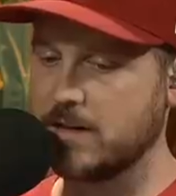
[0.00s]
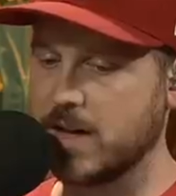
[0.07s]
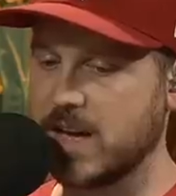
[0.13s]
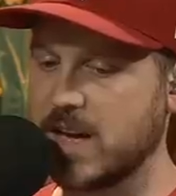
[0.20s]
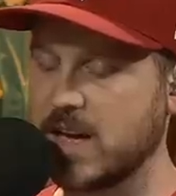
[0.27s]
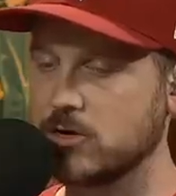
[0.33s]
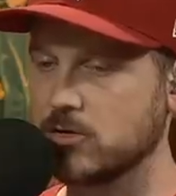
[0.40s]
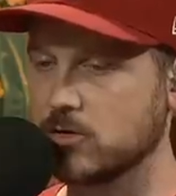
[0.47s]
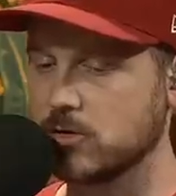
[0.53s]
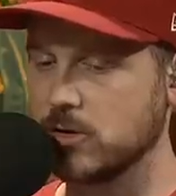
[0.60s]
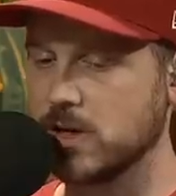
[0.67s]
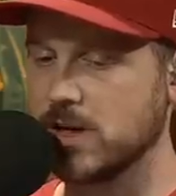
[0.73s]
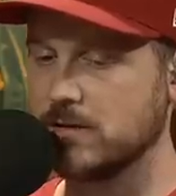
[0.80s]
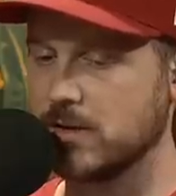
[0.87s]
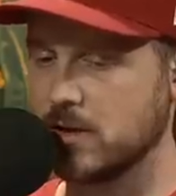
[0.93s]
the
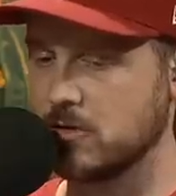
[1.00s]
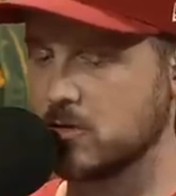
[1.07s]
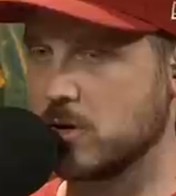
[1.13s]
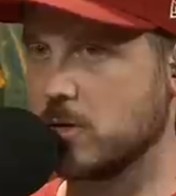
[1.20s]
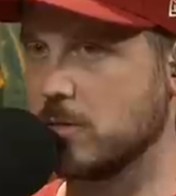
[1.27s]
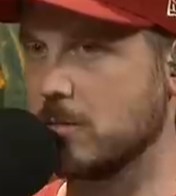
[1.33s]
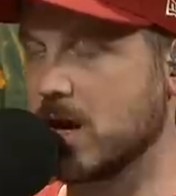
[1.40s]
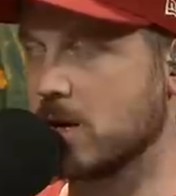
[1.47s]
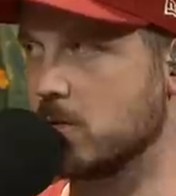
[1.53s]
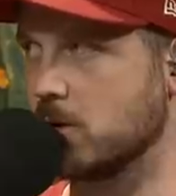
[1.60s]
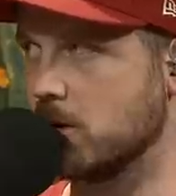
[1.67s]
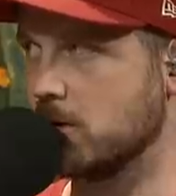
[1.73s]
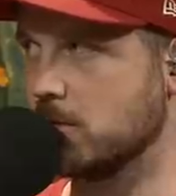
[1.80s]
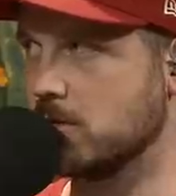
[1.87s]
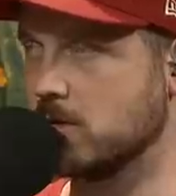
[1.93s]
history of injury with Mike
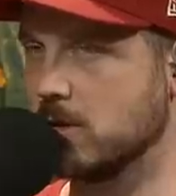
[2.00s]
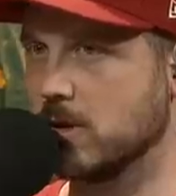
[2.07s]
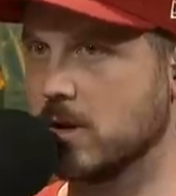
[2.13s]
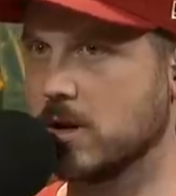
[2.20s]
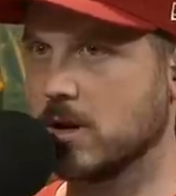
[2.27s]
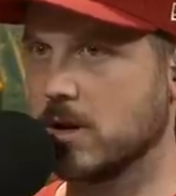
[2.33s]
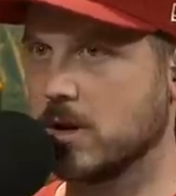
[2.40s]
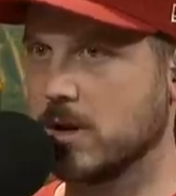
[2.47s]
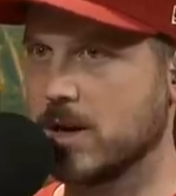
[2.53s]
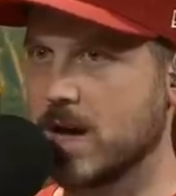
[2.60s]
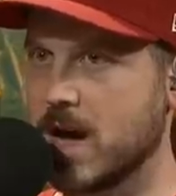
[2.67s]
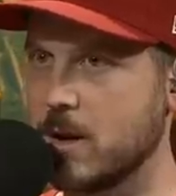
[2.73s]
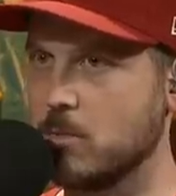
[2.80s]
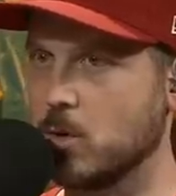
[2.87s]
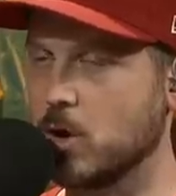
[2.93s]
Williams.
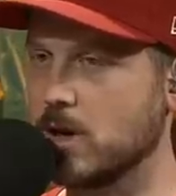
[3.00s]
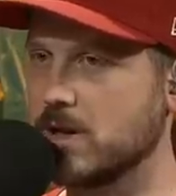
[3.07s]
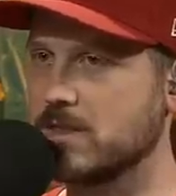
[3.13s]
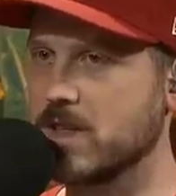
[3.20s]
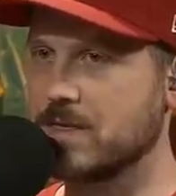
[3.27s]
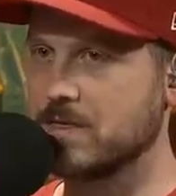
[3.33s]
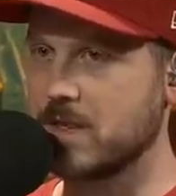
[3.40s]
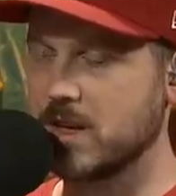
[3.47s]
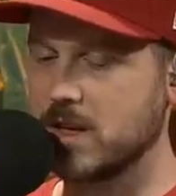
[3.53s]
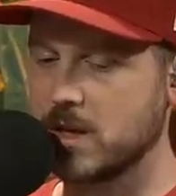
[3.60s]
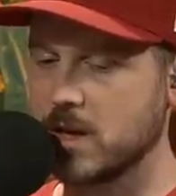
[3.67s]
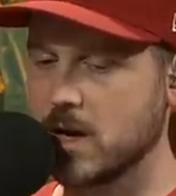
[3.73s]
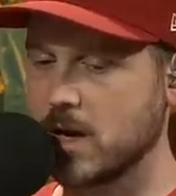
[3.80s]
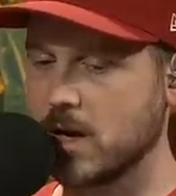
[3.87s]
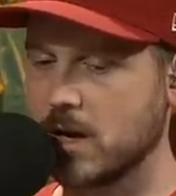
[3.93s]
I'm worried that
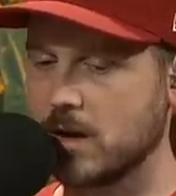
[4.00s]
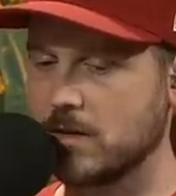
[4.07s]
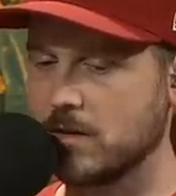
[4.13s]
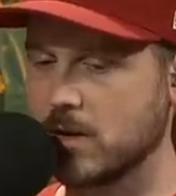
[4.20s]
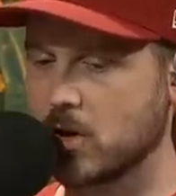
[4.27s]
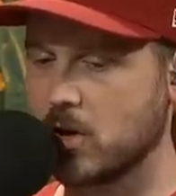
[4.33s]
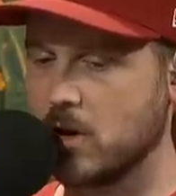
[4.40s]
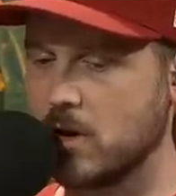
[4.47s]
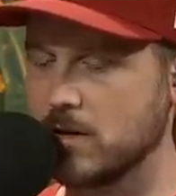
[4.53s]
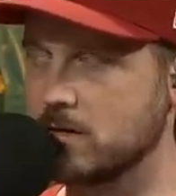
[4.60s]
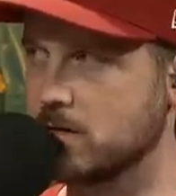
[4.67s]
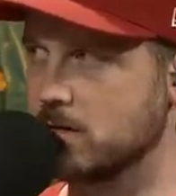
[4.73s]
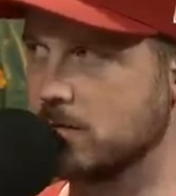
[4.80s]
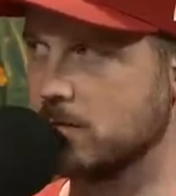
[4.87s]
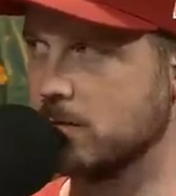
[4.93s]
the uh, the
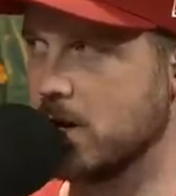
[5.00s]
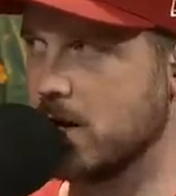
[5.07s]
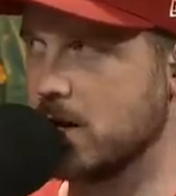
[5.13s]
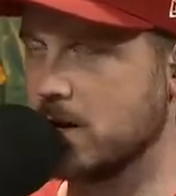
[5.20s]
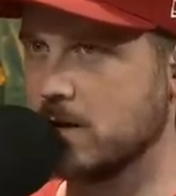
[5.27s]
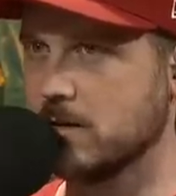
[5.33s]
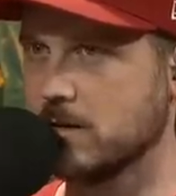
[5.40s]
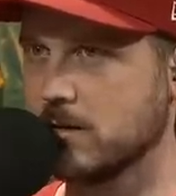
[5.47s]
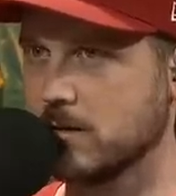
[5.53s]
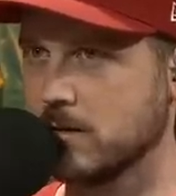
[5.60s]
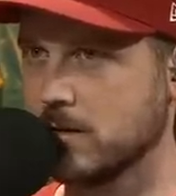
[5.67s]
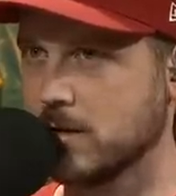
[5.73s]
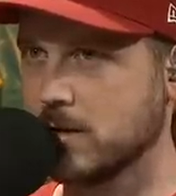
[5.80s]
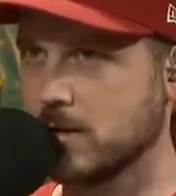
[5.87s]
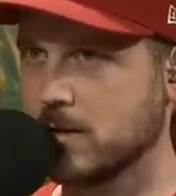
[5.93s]
cost may
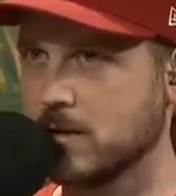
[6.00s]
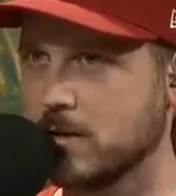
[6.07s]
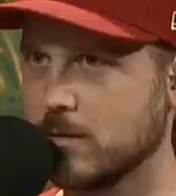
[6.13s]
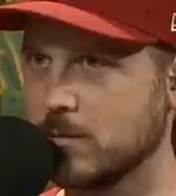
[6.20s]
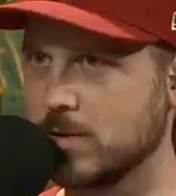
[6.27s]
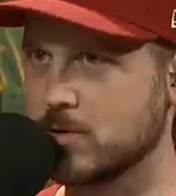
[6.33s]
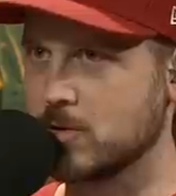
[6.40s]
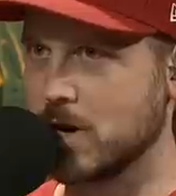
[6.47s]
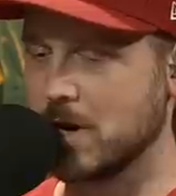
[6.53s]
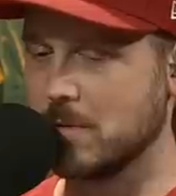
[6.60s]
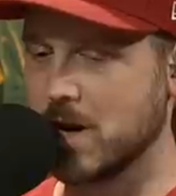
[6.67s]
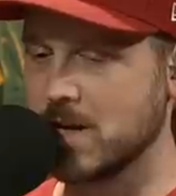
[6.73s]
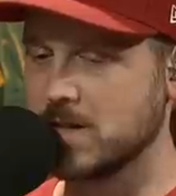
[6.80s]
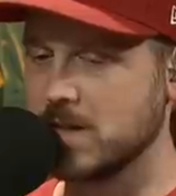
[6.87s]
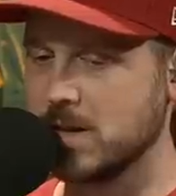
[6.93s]
betray
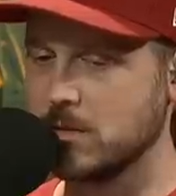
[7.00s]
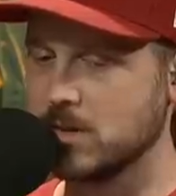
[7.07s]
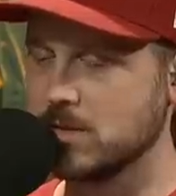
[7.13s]
my team